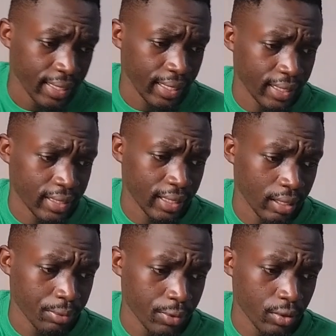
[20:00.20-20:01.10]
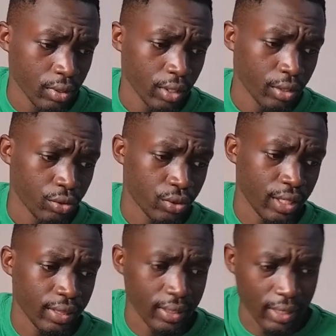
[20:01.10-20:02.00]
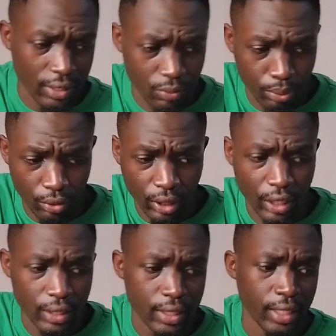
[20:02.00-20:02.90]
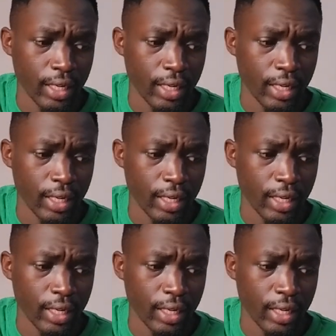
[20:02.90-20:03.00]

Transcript: It helps to synthesize proteins,